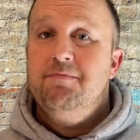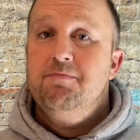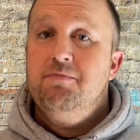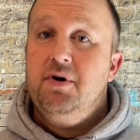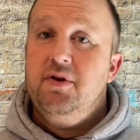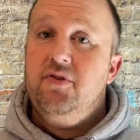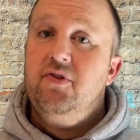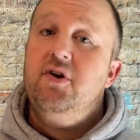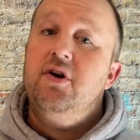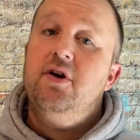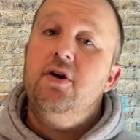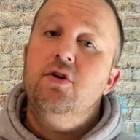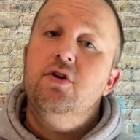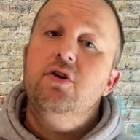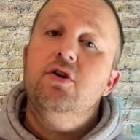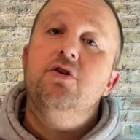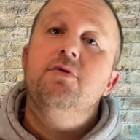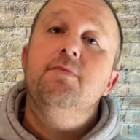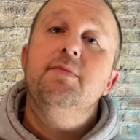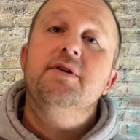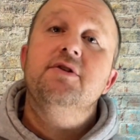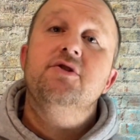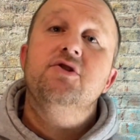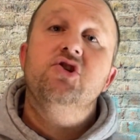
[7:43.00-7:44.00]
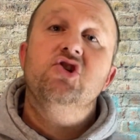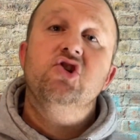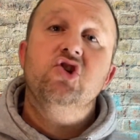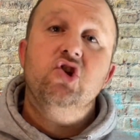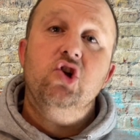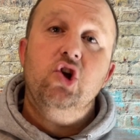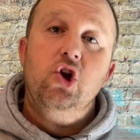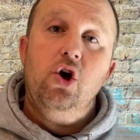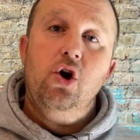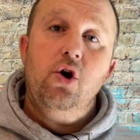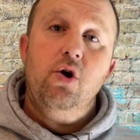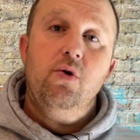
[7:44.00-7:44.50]
but they're a little bit
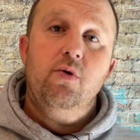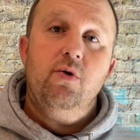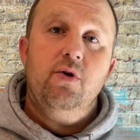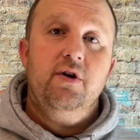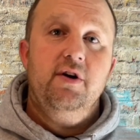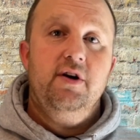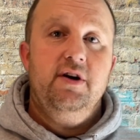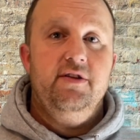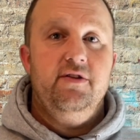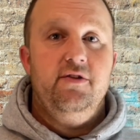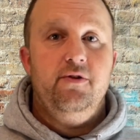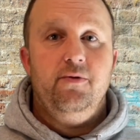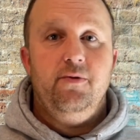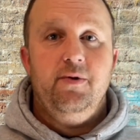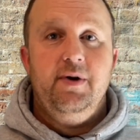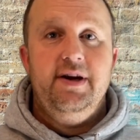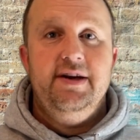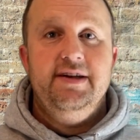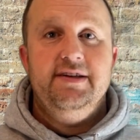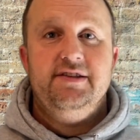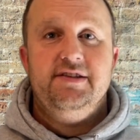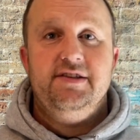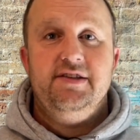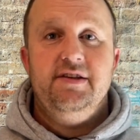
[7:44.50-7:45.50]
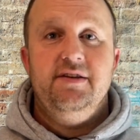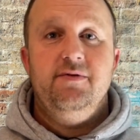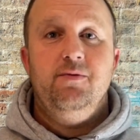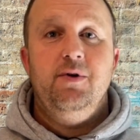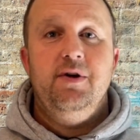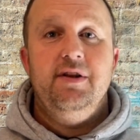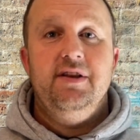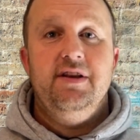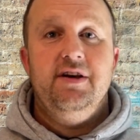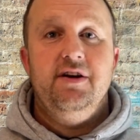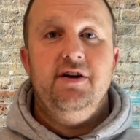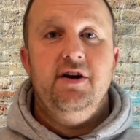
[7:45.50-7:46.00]
slower in the race
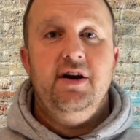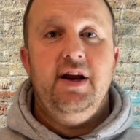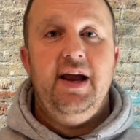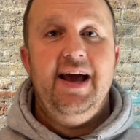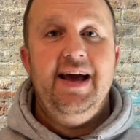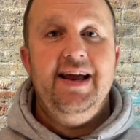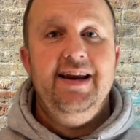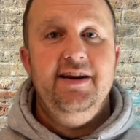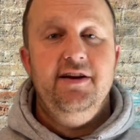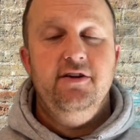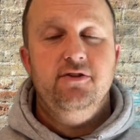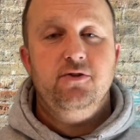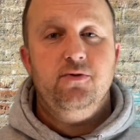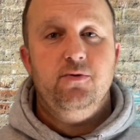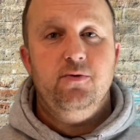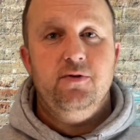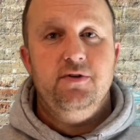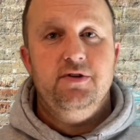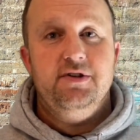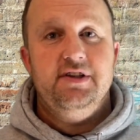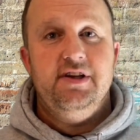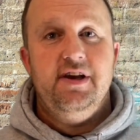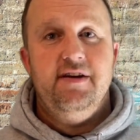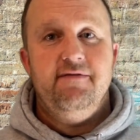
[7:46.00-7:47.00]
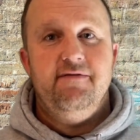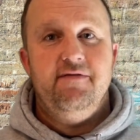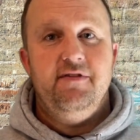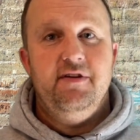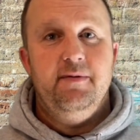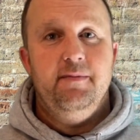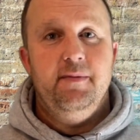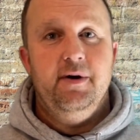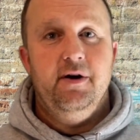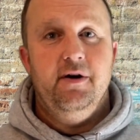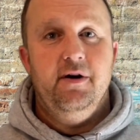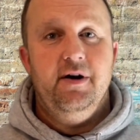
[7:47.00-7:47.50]
when they're heading towards that
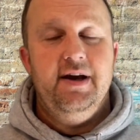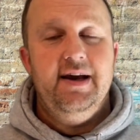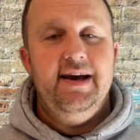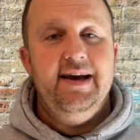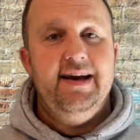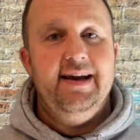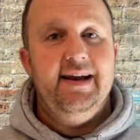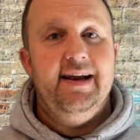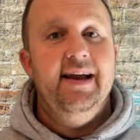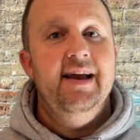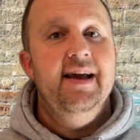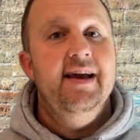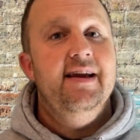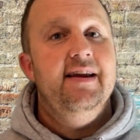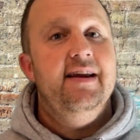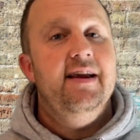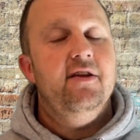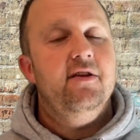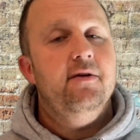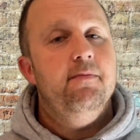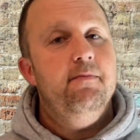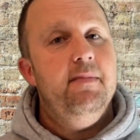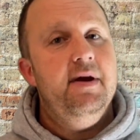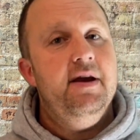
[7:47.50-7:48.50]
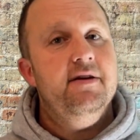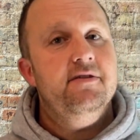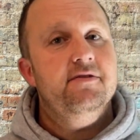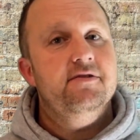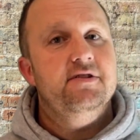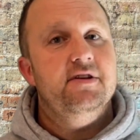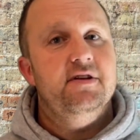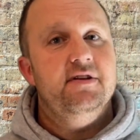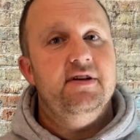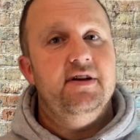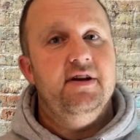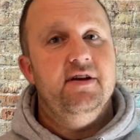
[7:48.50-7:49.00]
female egg. Now the
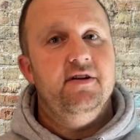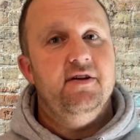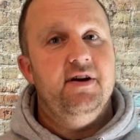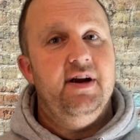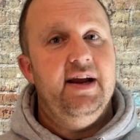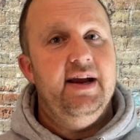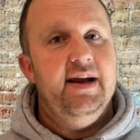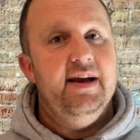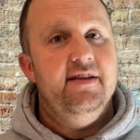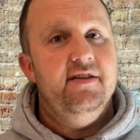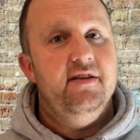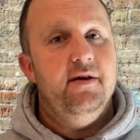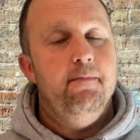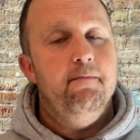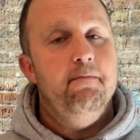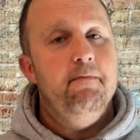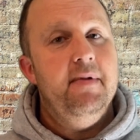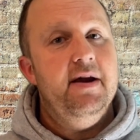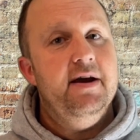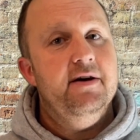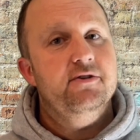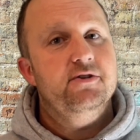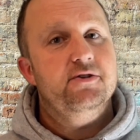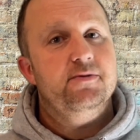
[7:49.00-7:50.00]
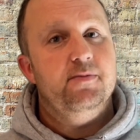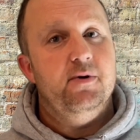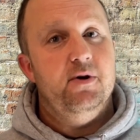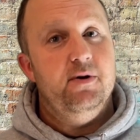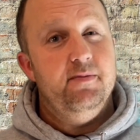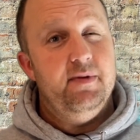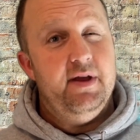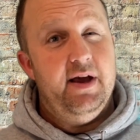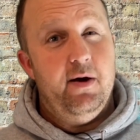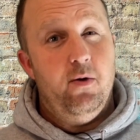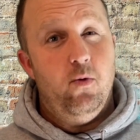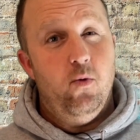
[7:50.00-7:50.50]
males, on the other hand, the male
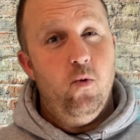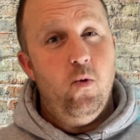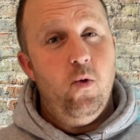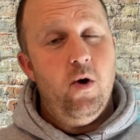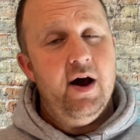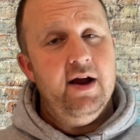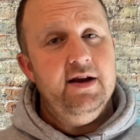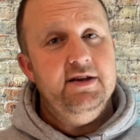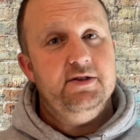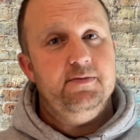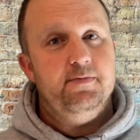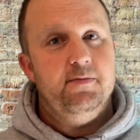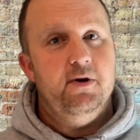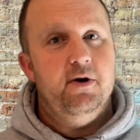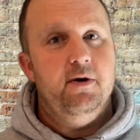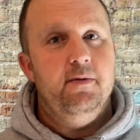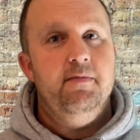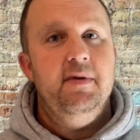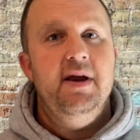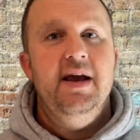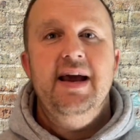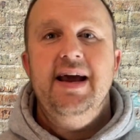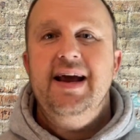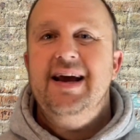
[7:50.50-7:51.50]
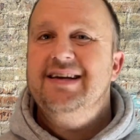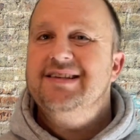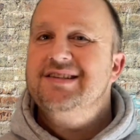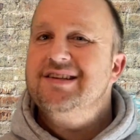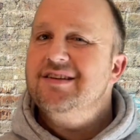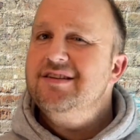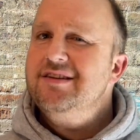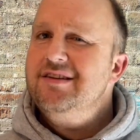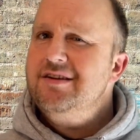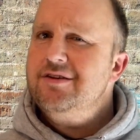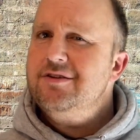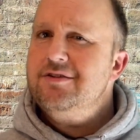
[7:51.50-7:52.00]
sperm, that Y sperm, has a
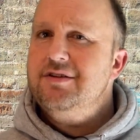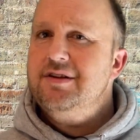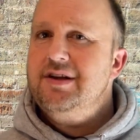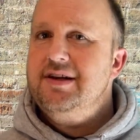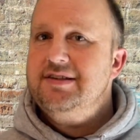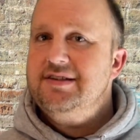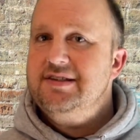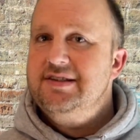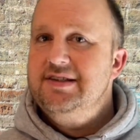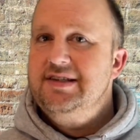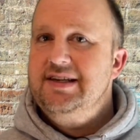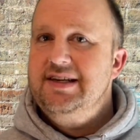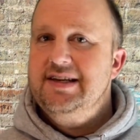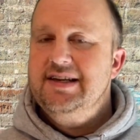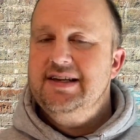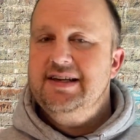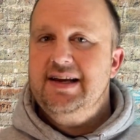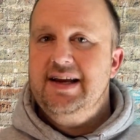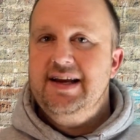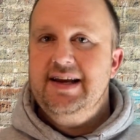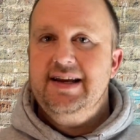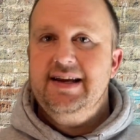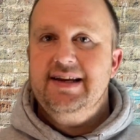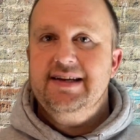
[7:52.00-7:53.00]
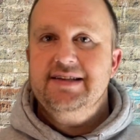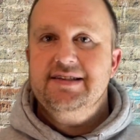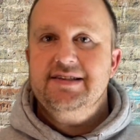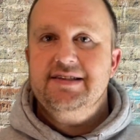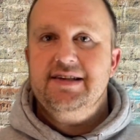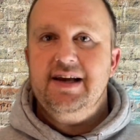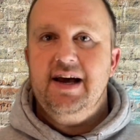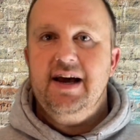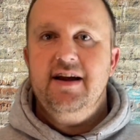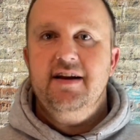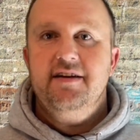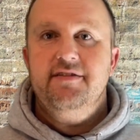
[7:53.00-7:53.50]
little less D N A
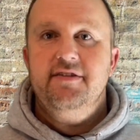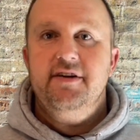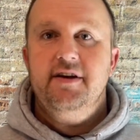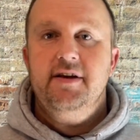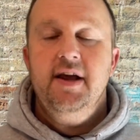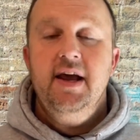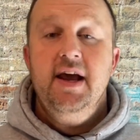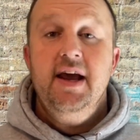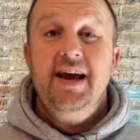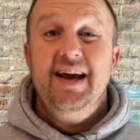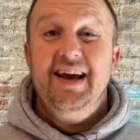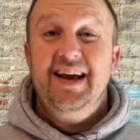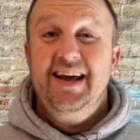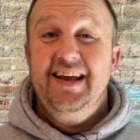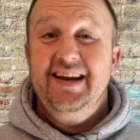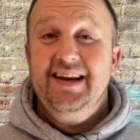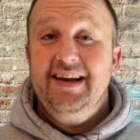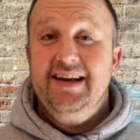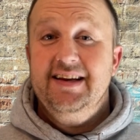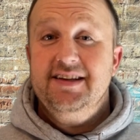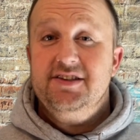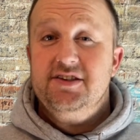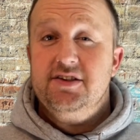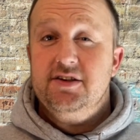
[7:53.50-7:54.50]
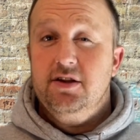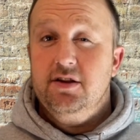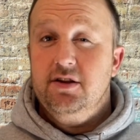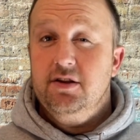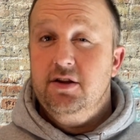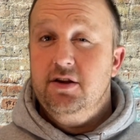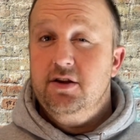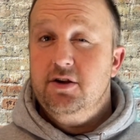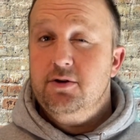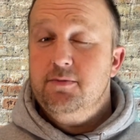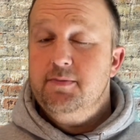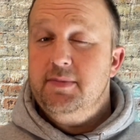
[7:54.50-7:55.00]
inside of it, and it's a
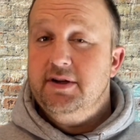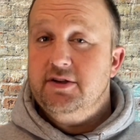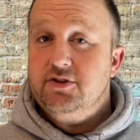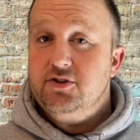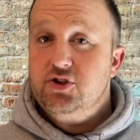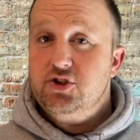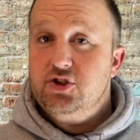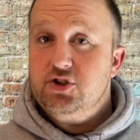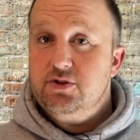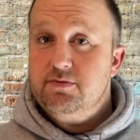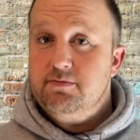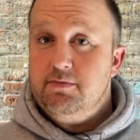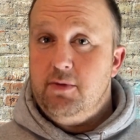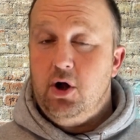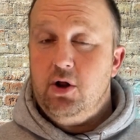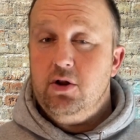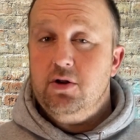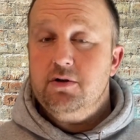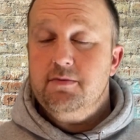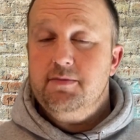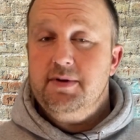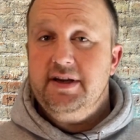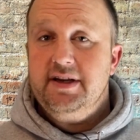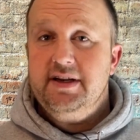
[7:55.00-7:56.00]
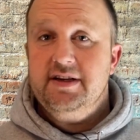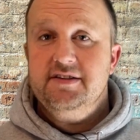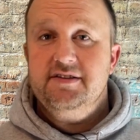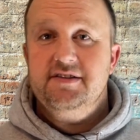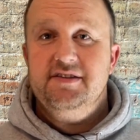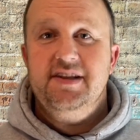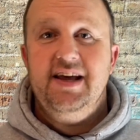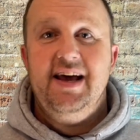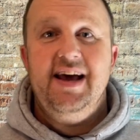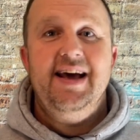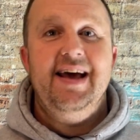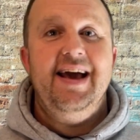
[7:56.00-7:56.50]
little bit smaller because
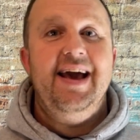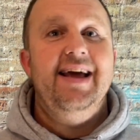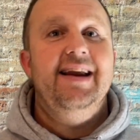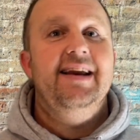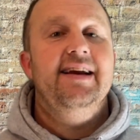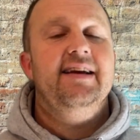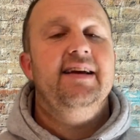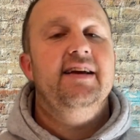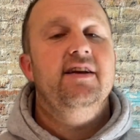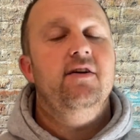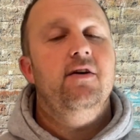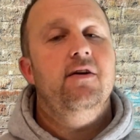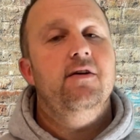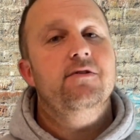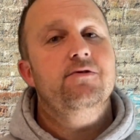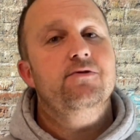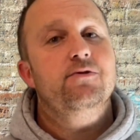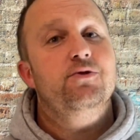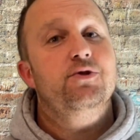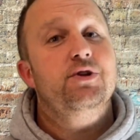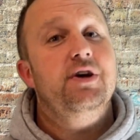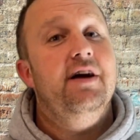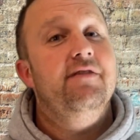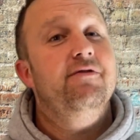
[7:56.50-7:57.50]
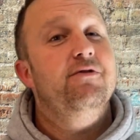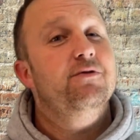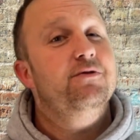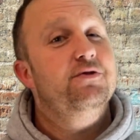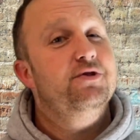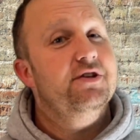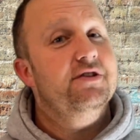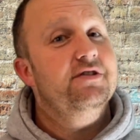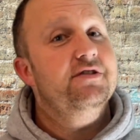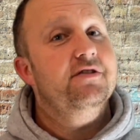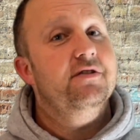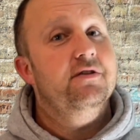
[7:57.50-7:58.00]
of that, and it can also travel
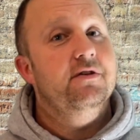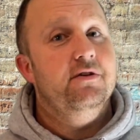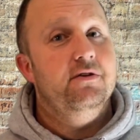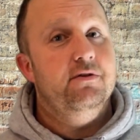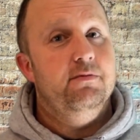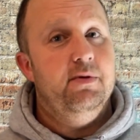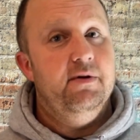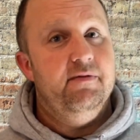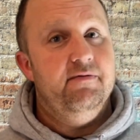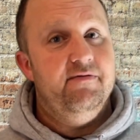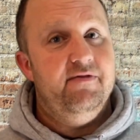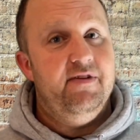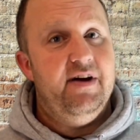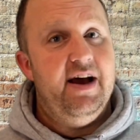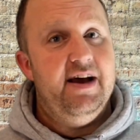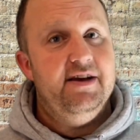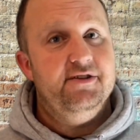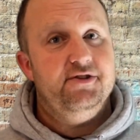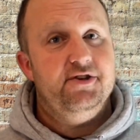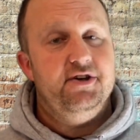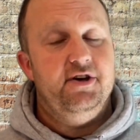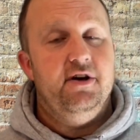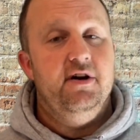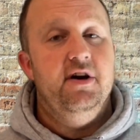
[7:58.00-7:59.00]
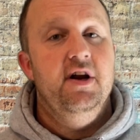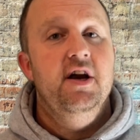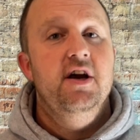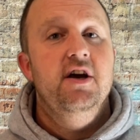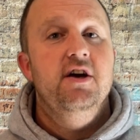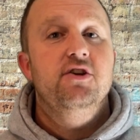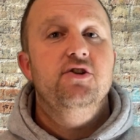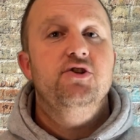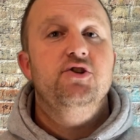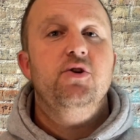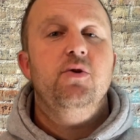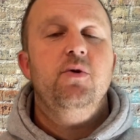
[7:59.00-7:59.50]
just a little bit faster.
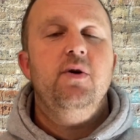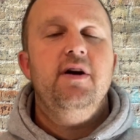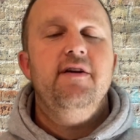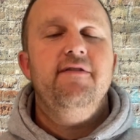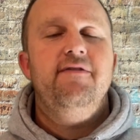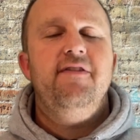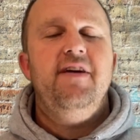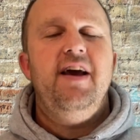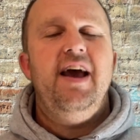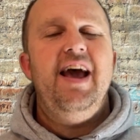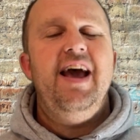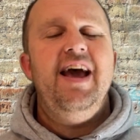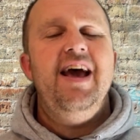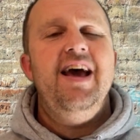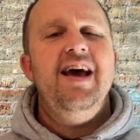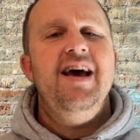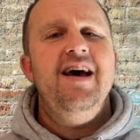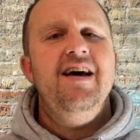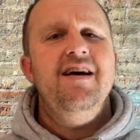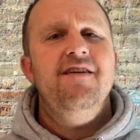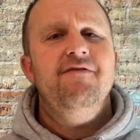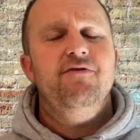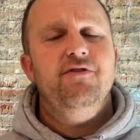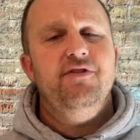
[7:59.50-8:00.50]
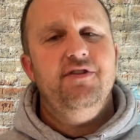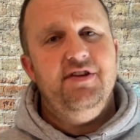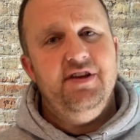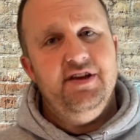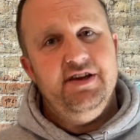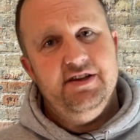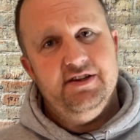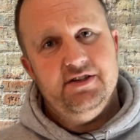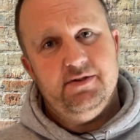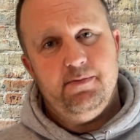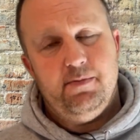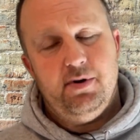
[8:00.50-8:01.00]
So if
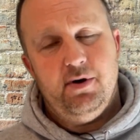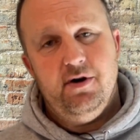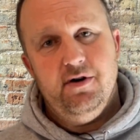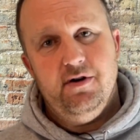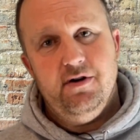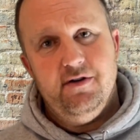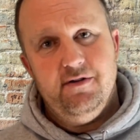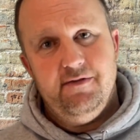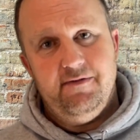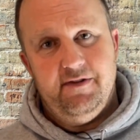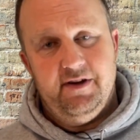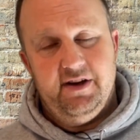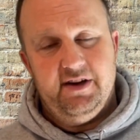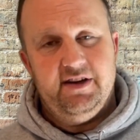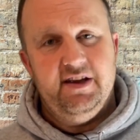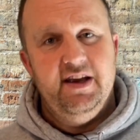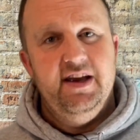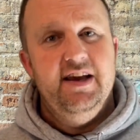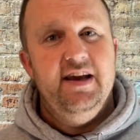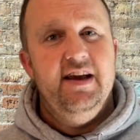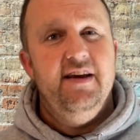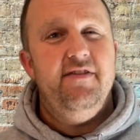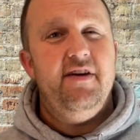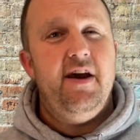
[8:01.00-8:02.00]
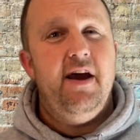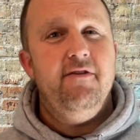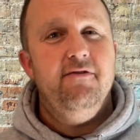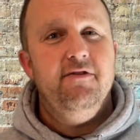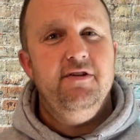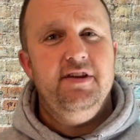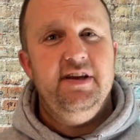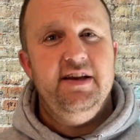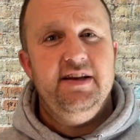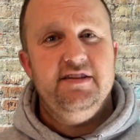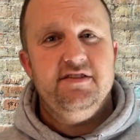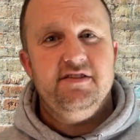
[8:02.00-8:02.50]
everything is perfect, if
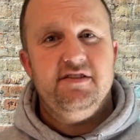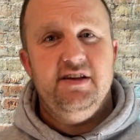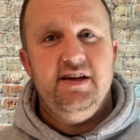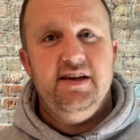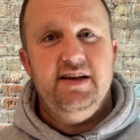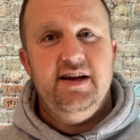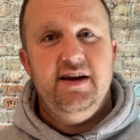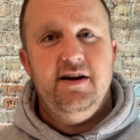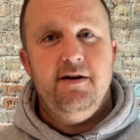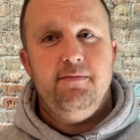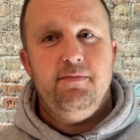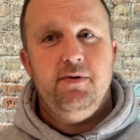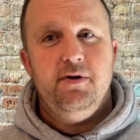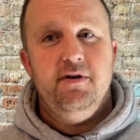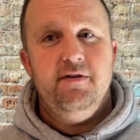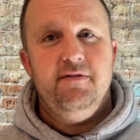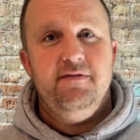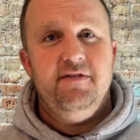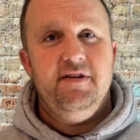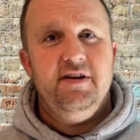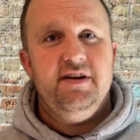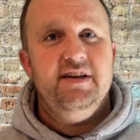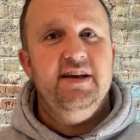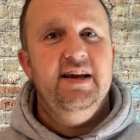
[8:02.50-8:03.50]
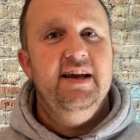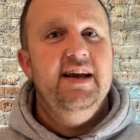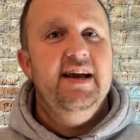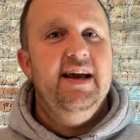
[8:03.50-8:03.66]
everything's laid out perfect,